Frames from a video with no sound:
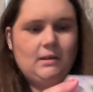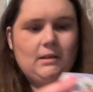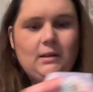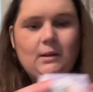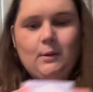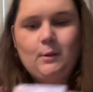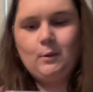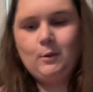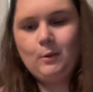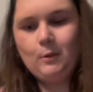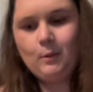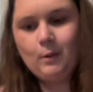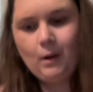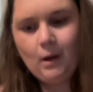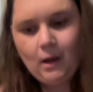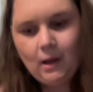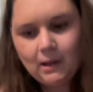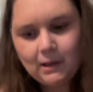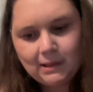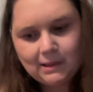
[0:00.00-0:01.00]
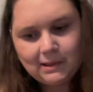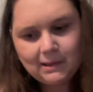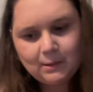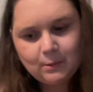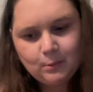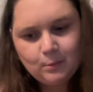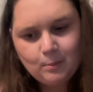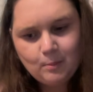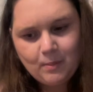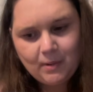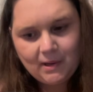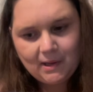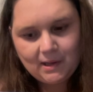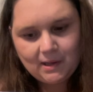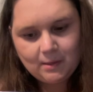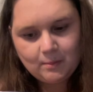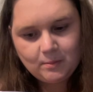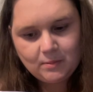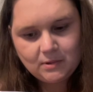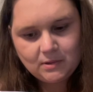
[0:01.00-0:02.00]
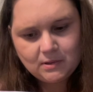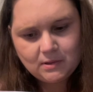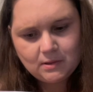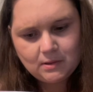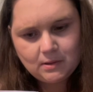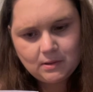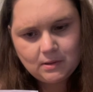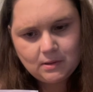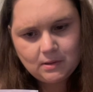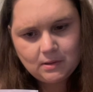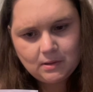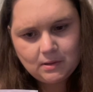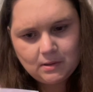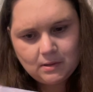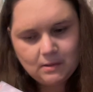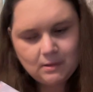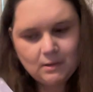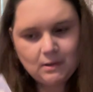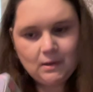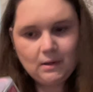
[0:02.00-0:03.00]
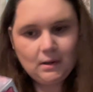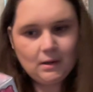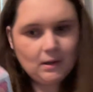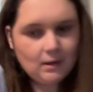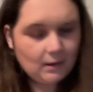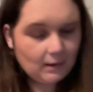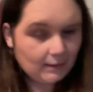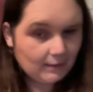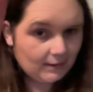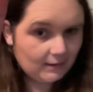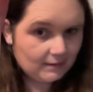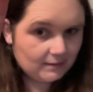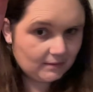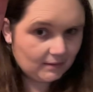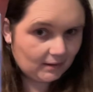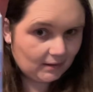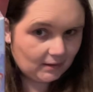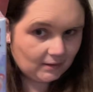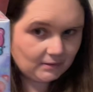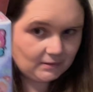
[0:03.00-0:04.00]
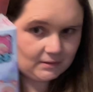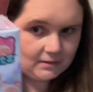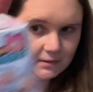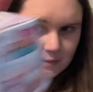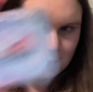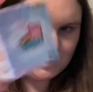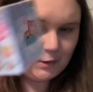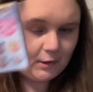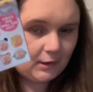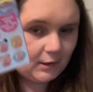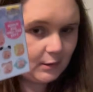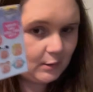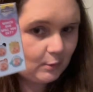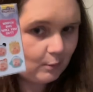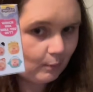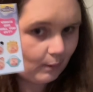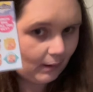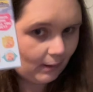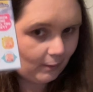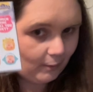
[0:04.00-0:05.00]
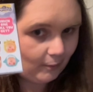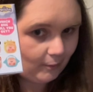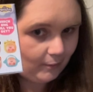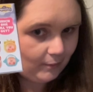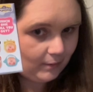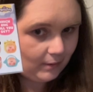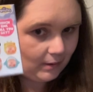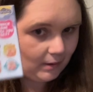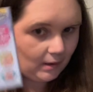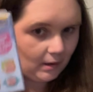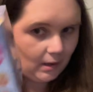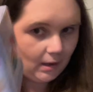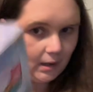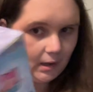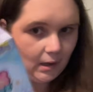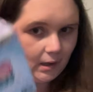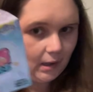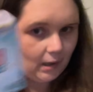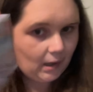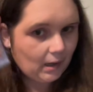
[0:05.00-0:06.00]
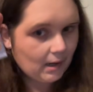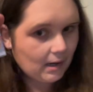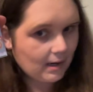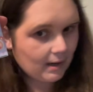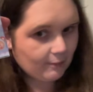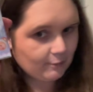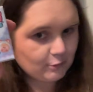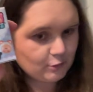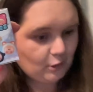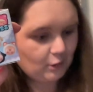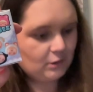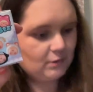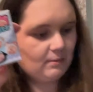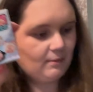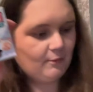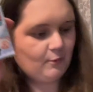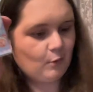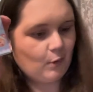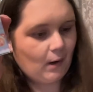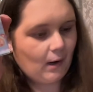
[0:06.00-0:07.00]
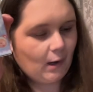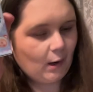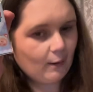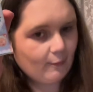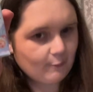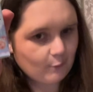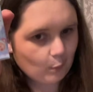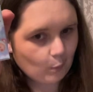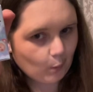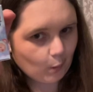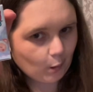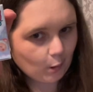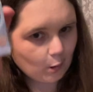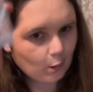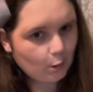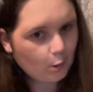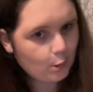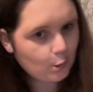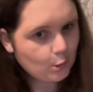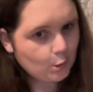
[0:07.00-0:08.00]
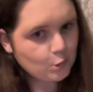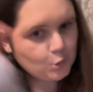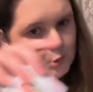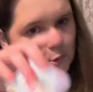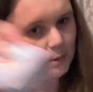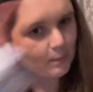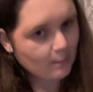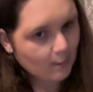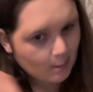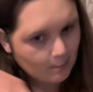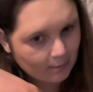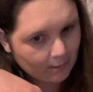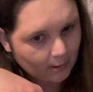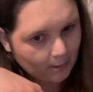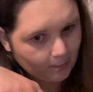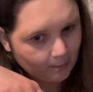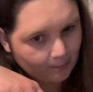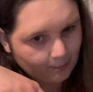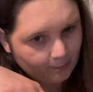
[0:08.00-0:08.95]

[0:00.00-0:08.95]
little beebs, these things, you can get 12. Never saw these before, I got 4, so let me open them.